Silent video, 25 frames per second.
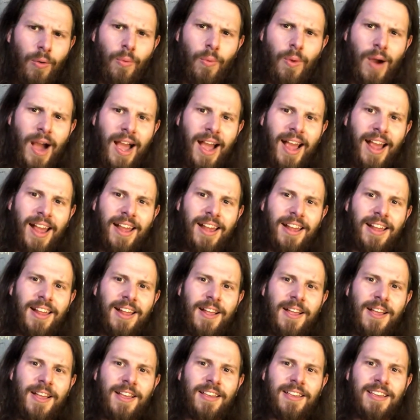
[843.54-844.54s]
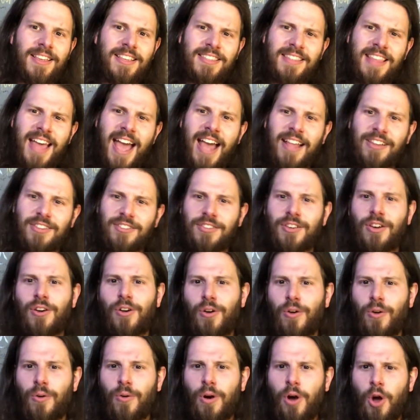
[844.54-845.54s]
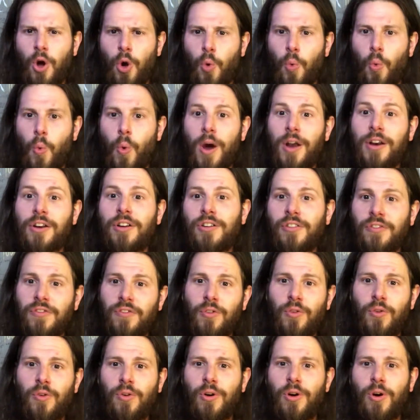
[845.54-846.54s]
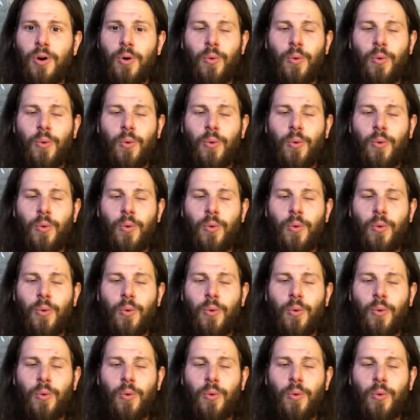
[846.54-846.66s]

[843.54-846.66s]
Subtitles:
Why is that so wonderful?